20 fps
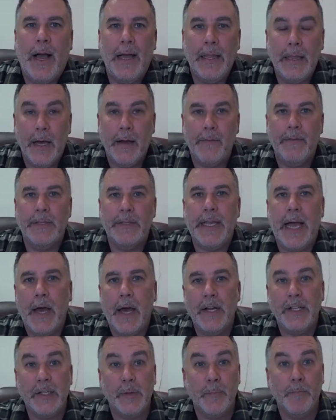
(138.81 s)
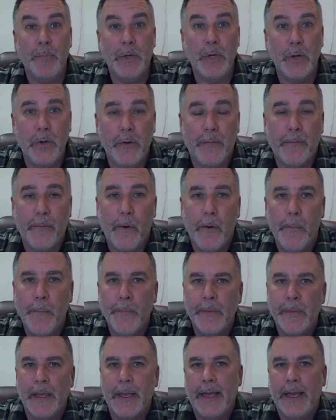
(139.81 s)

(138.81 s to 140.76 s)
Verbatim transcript: I love the town. It's beautiful.